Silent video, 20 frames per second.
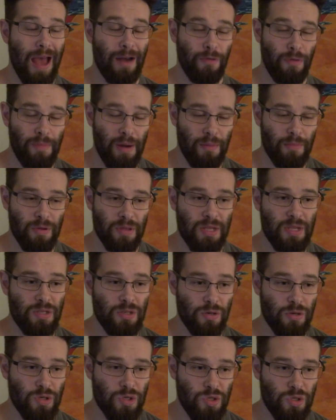And remember,
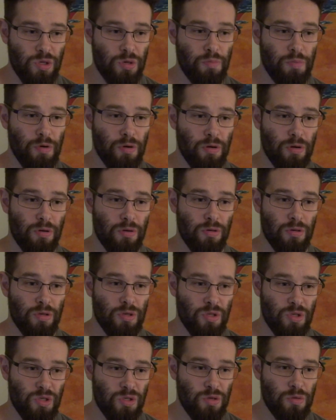these are super,
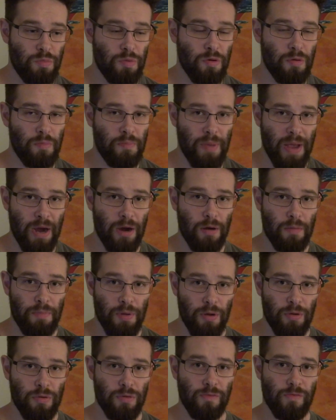super bare
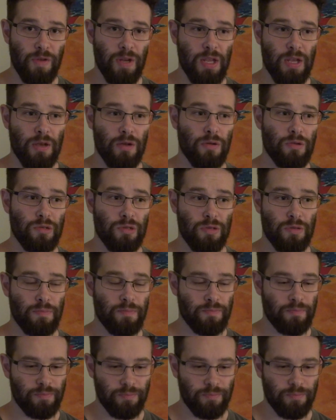bone videos.